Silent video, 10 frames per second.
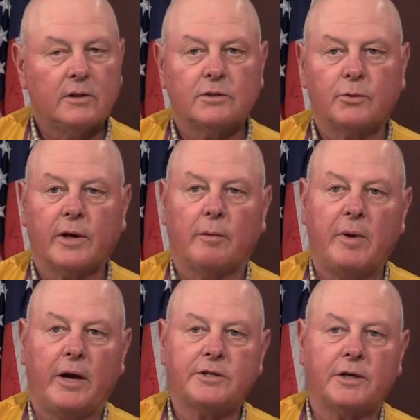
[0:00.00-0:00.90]
So we got a
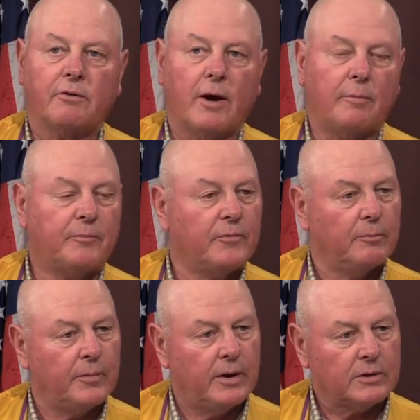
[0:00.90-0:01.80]
matching grant
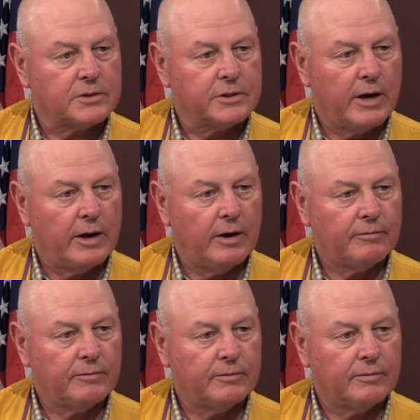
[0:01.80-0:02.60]
from LCIF,